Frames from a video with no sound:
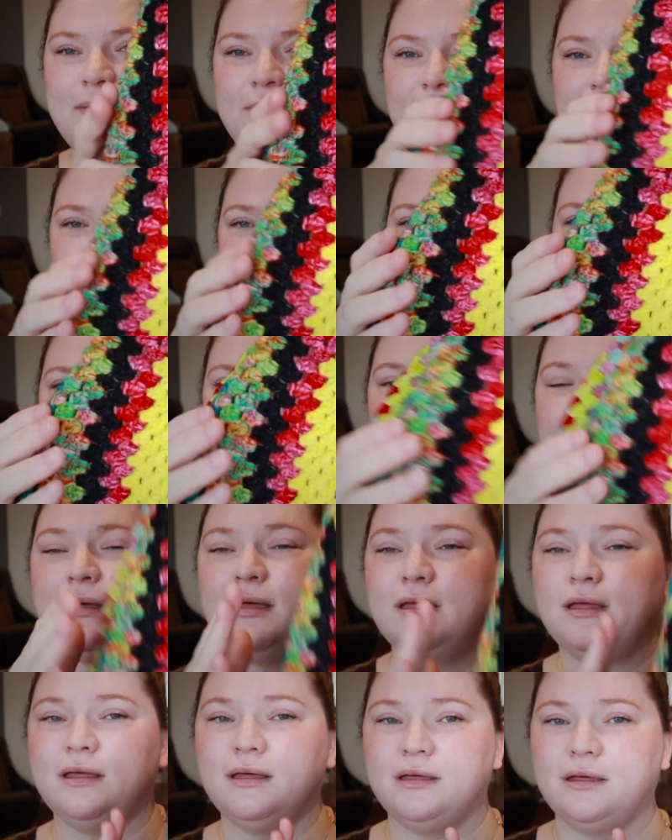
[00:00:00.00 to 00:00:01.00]
made them
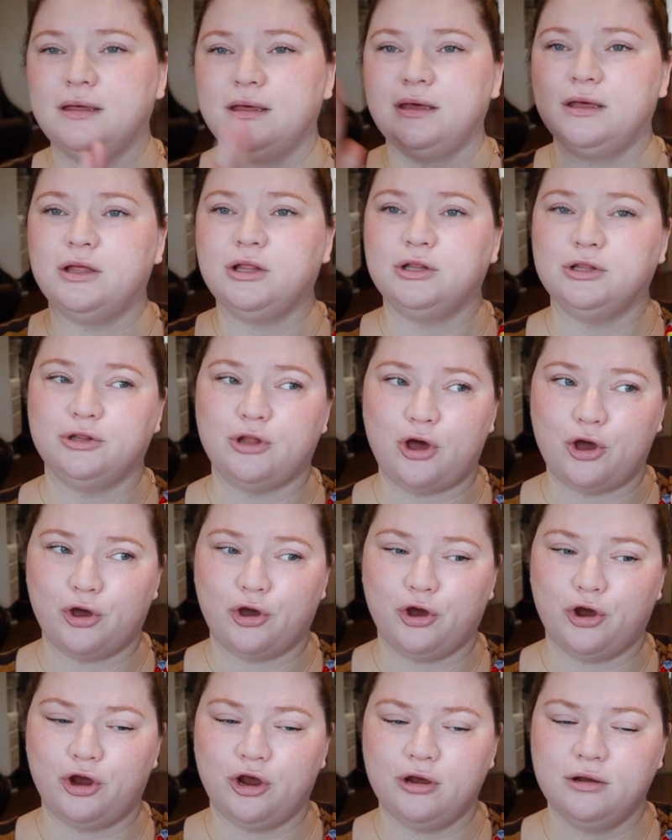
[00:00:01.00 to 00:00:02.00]

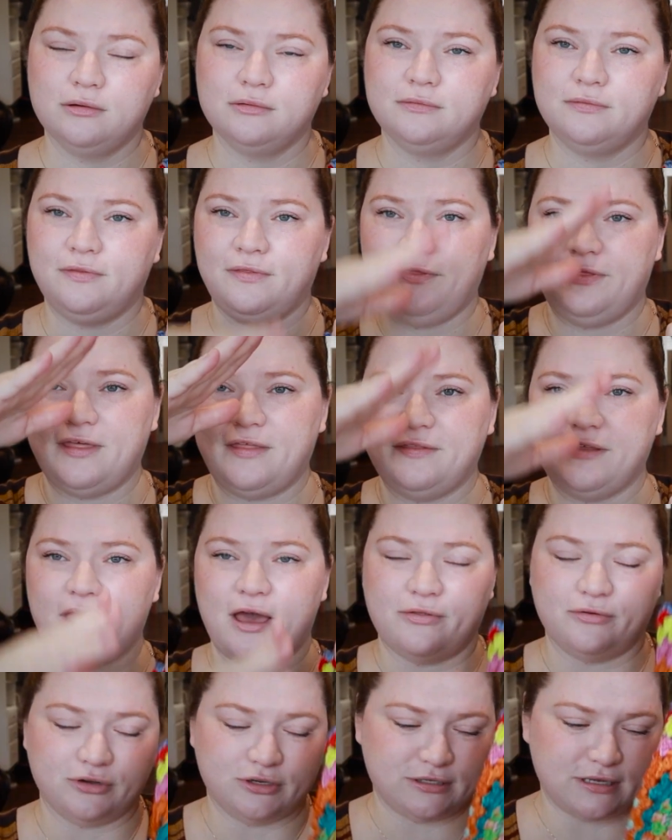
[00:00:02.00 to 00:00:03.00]
longer than the
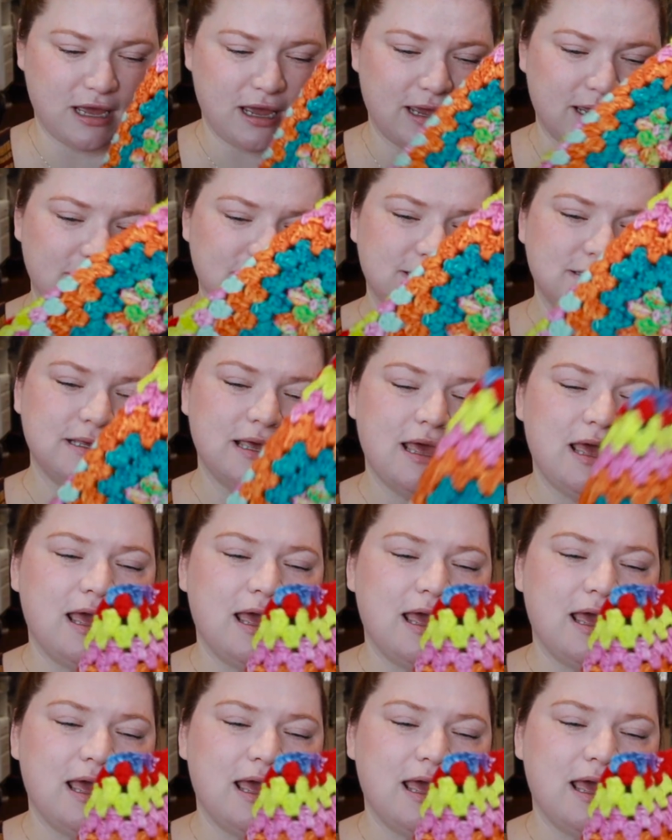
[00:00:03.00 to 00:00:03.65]
other sides.